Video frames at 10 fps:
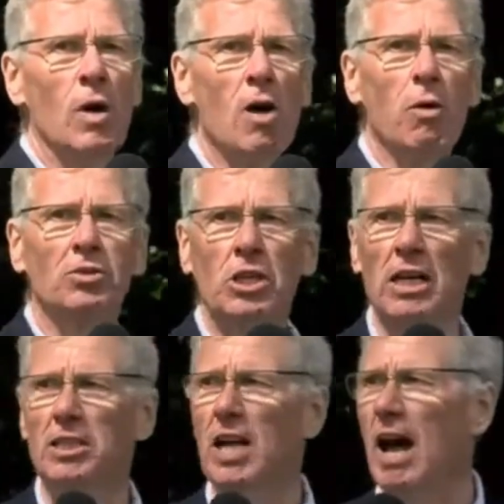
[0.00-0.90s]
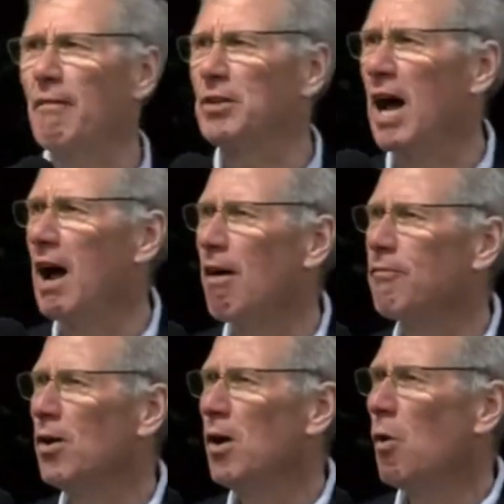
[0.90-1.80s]
well, we'll just have to
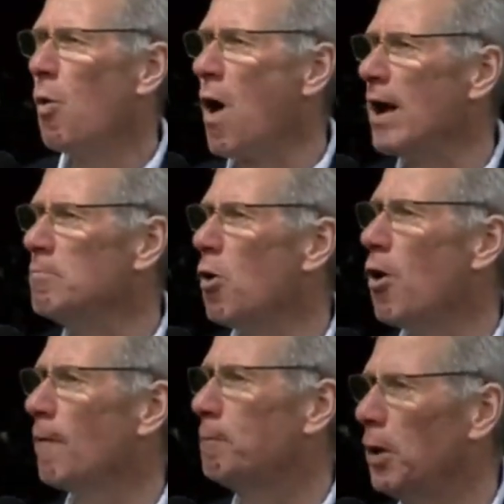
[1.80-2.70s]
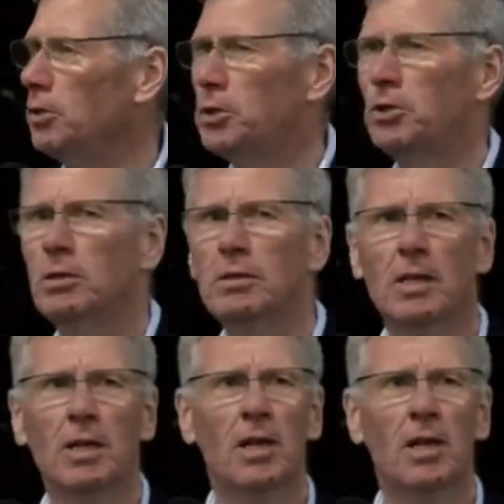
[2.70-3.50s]
have one more push.